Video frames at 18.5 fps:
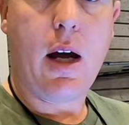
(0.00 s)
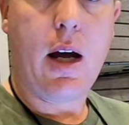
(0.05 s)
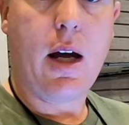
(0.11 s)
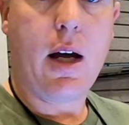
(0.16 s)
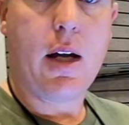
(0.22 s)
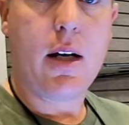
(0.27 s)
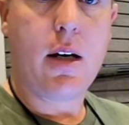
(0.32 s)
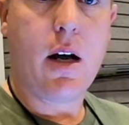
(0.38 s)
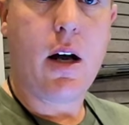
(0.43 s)

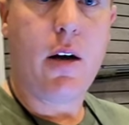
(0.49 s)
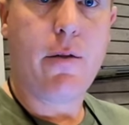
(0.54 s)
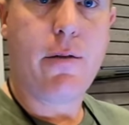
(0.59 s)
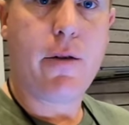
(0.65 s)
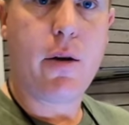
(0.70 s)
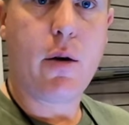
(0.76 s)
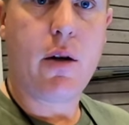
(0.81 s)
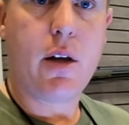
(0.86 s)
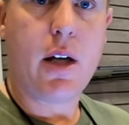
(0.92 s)
and a
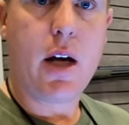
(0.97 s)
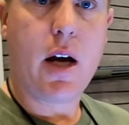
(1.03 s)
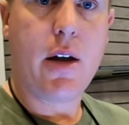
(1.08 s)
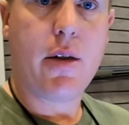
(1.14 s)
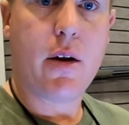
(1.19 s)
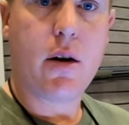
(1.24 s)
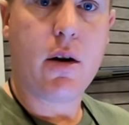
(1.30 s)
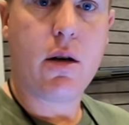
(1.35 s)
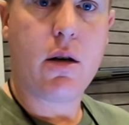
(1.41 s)
few of the
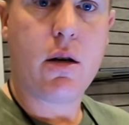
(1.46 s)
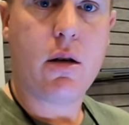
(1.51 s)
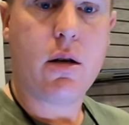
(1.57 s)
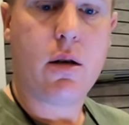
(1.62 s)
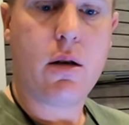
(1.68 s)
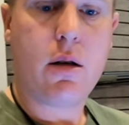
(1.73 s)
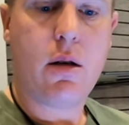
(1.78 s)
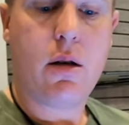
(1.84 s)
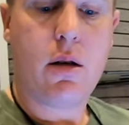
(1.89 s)
other
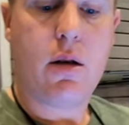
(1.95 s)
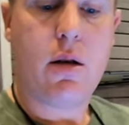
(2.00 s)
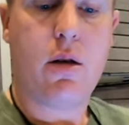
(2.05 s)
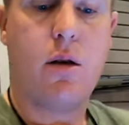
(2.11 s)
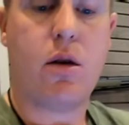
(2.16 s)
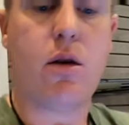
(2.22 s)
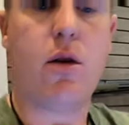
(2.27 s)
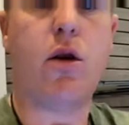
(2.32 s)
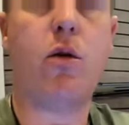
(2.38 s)

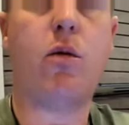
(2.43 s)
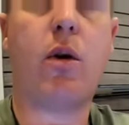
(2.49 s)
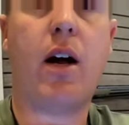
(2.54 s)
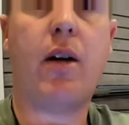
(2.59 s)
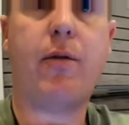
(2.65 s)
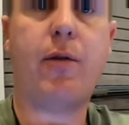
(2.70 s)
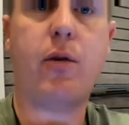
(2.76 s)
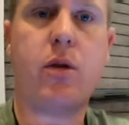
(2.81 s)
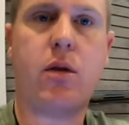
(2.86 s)
new
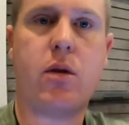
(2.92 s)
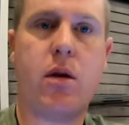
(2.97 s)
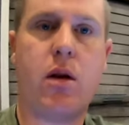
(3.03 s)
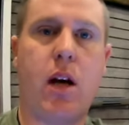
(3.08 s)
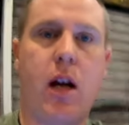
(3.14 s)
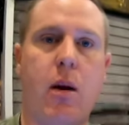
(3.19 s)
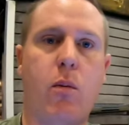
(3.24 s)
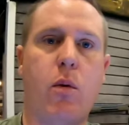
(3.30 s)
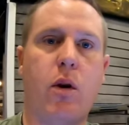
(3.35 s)
rifles,
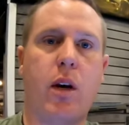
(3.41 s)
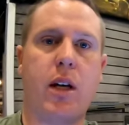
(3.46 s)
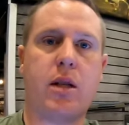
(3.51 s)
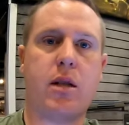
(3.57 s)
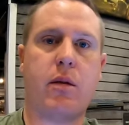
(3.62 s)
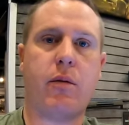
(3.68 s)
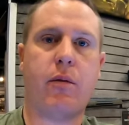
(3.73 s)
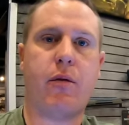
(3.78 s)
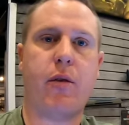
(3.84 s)
and we'll
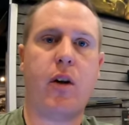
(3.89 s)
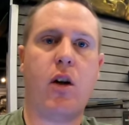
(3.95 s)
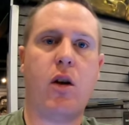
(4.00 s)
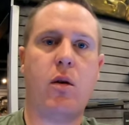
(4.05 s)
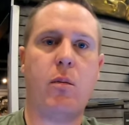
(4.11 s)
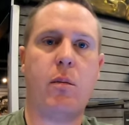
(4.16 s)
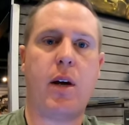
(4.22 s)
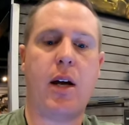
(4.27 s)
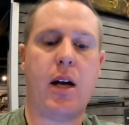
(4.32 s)
get some
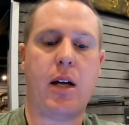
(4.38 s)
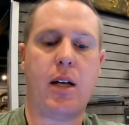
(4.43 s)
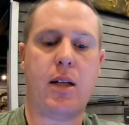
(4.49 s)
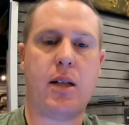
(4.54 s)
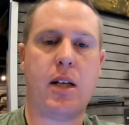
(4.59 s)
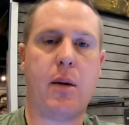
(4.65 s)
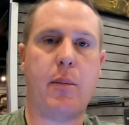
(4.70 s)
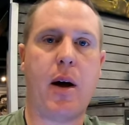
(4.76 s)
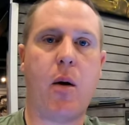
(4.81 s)
film
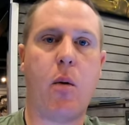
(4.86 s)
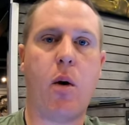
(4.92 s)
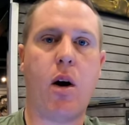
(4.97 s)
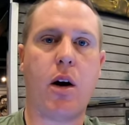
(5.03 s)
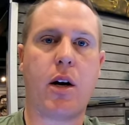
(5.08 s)
and see about